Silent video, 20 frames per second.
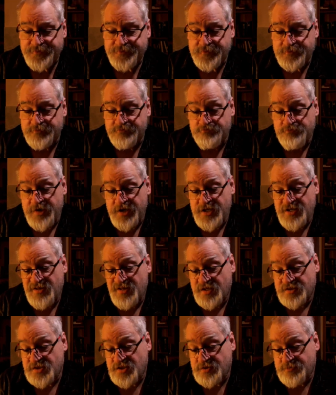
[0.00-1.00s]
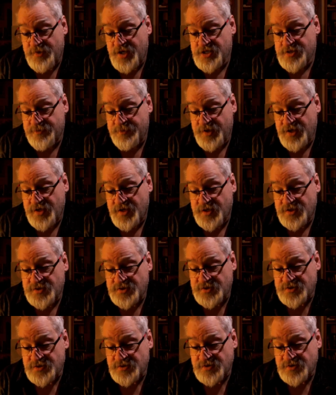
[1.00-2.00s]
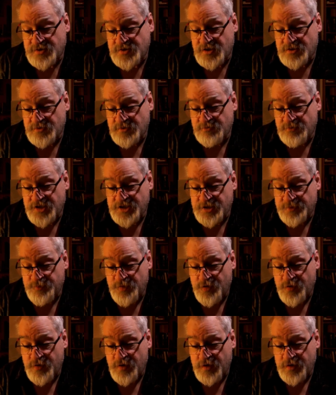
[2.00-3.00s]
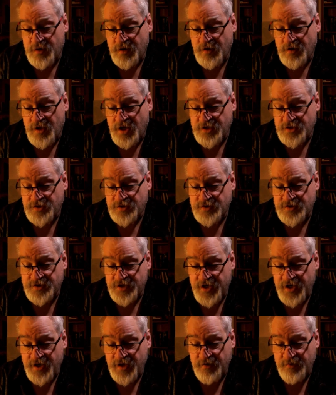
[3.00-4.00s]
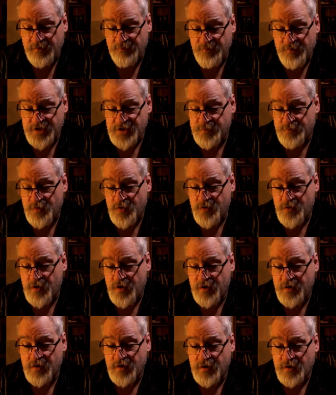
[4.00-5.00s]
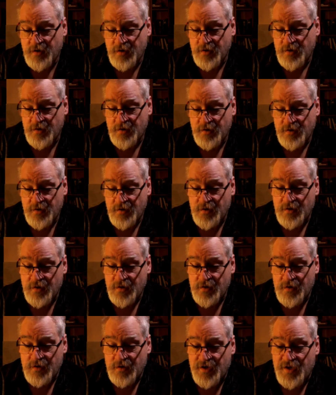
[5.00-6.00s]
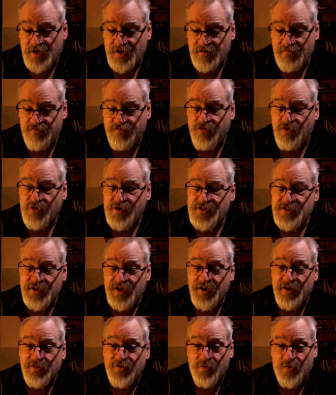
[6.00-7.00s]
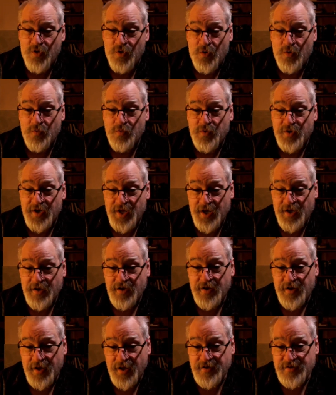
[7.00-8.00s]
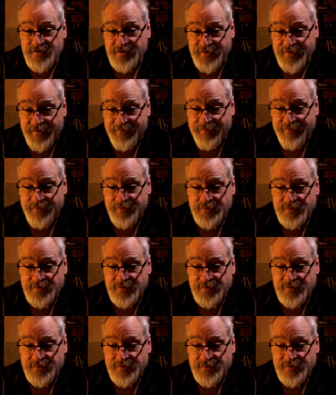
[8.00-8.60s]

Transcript: Men not so much, because they're much more on the logical side and much more on kind of focusing on their own day-to-day stuff.